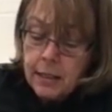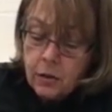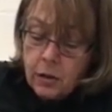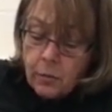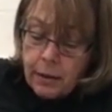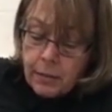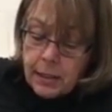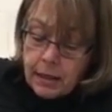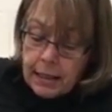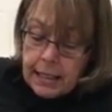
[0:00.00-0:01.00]
Again, we
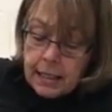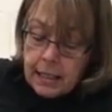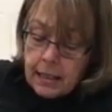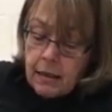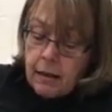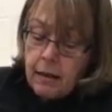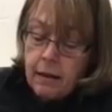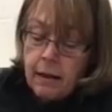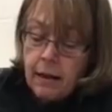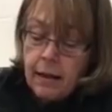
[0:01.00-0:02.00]
sell these on our
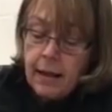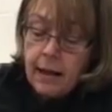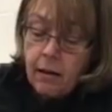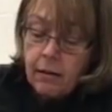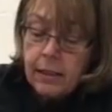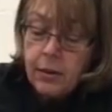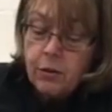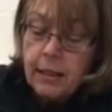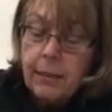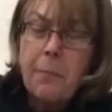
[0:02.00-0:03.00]
website.
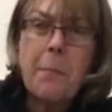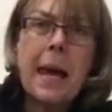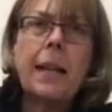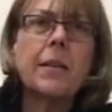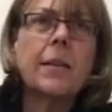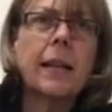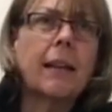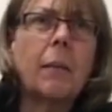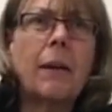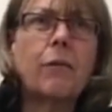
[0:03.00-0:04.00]
They are
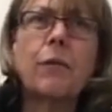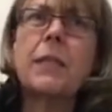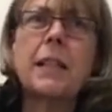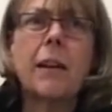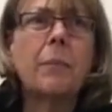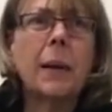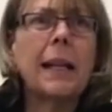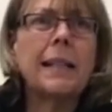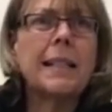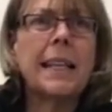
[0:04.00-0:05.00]
literally pence, I think
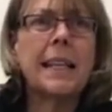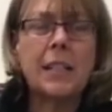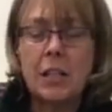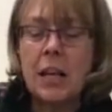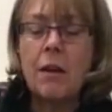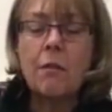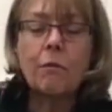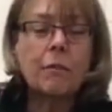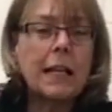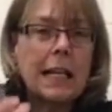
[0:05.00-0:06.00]
about
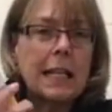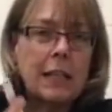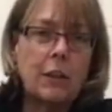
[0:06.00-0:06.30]
59p each.